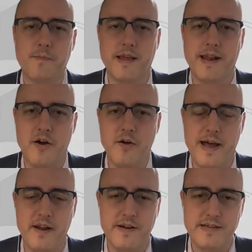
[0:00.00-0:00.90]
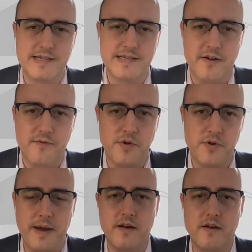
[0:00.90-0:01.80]
and how it manifests itself will
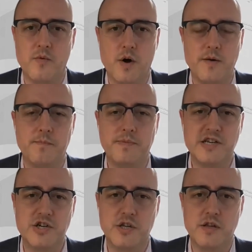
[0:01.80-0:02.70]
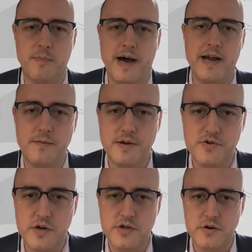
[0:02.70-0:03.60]
depend on what position the Biden
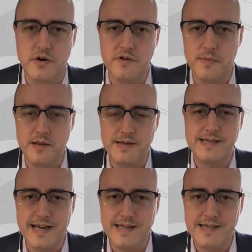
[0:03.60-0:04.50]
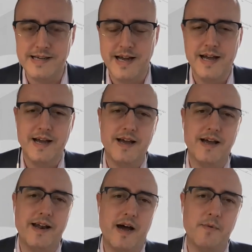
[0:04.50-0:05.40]
administration ultimately takes
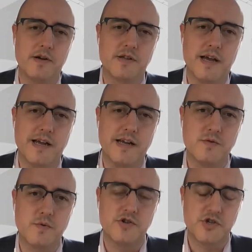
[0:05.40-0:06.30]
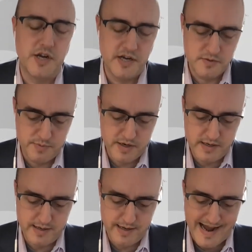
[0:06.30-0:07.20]
and how much they endorse change. But
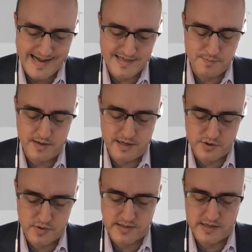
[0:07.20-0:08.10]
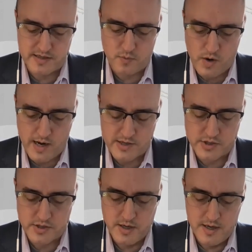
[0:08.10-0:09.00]
it has been interesting to
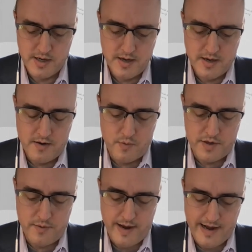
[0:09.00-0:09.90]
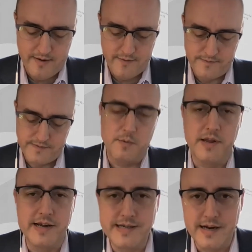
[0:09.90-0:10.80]
watch when you have someone
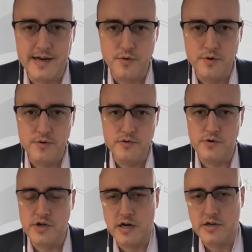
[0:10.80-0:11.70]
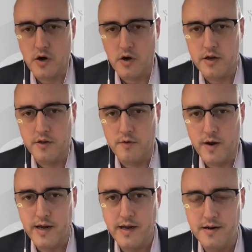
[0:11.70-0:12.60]
like Ted Cruz or Josh Hawley on the
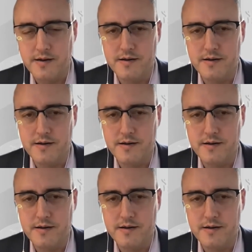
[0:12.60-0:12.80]
right